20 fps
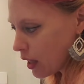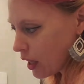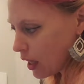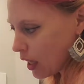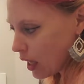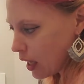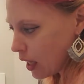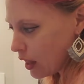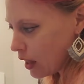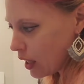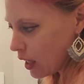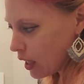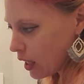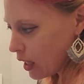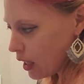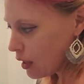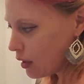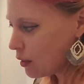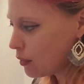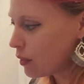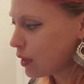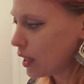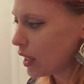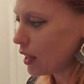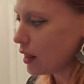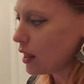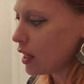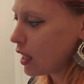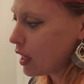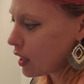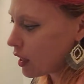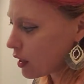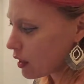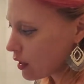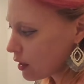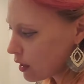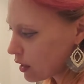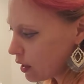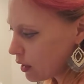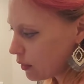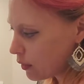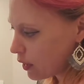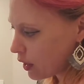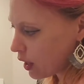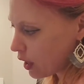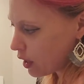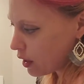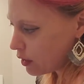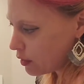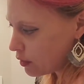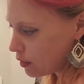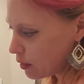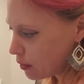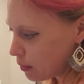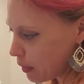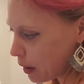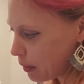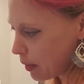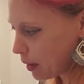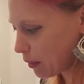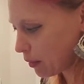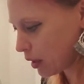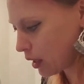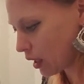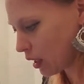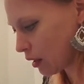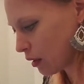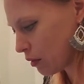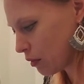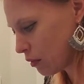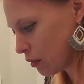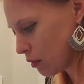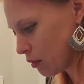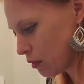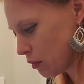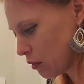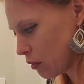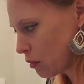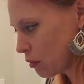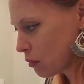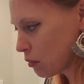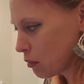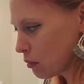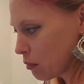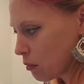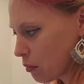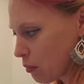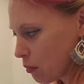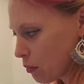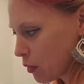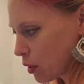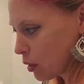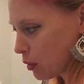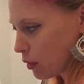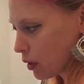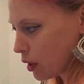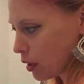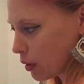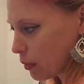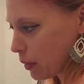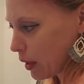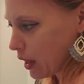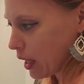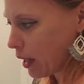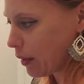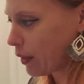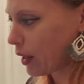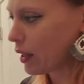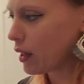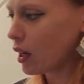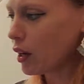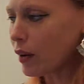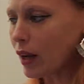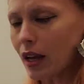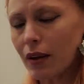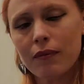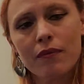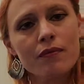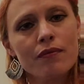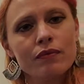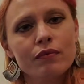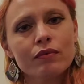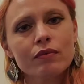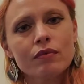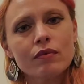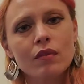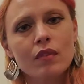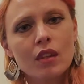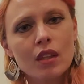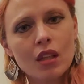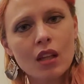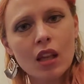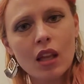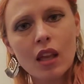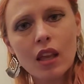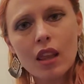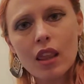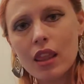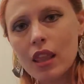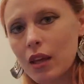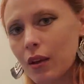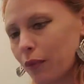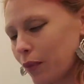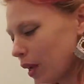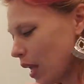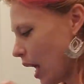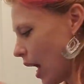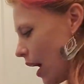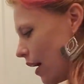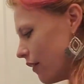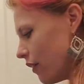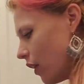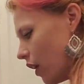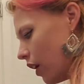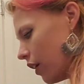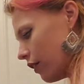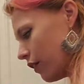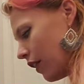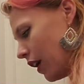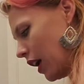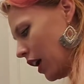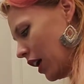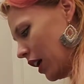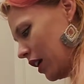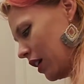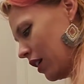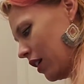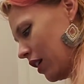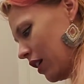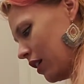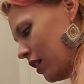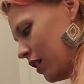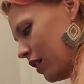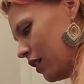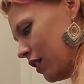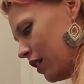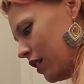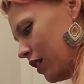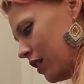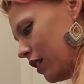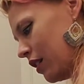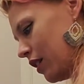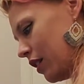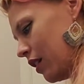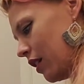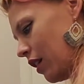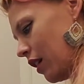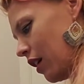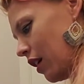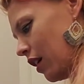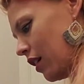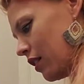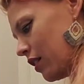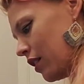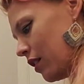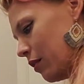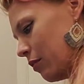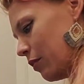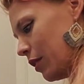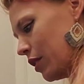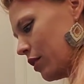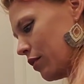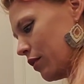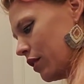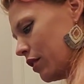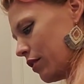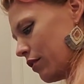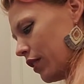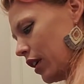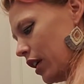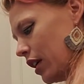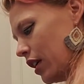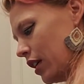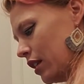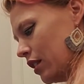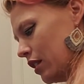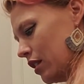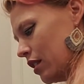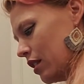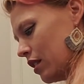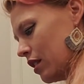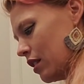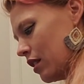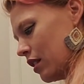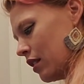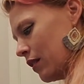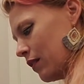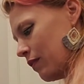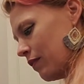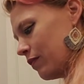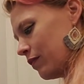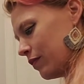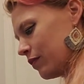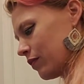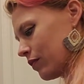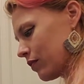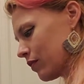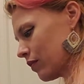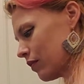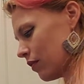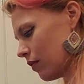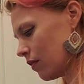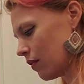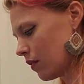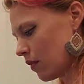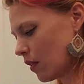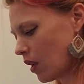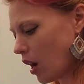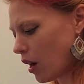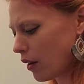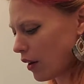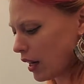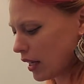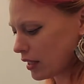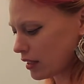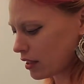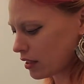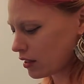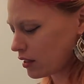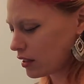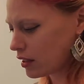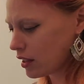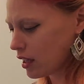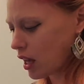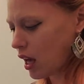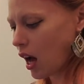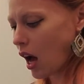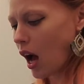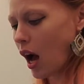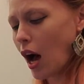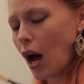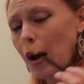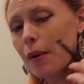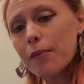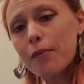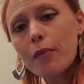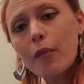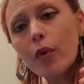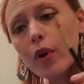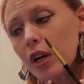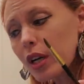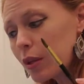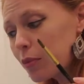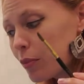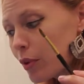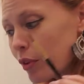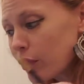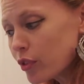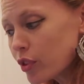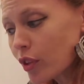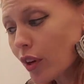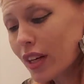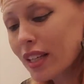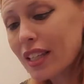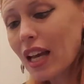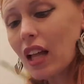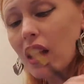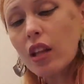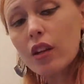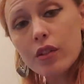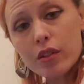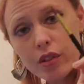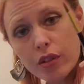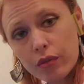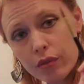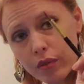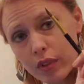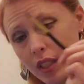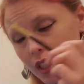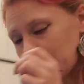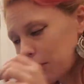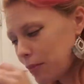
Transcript: and then we get there. There we go. Maybe I'm going to do a little bit that way. Okay. Then we have our red. Awesome. Rinse, rinse, rinse. All right. We're going to move to our yellow. So really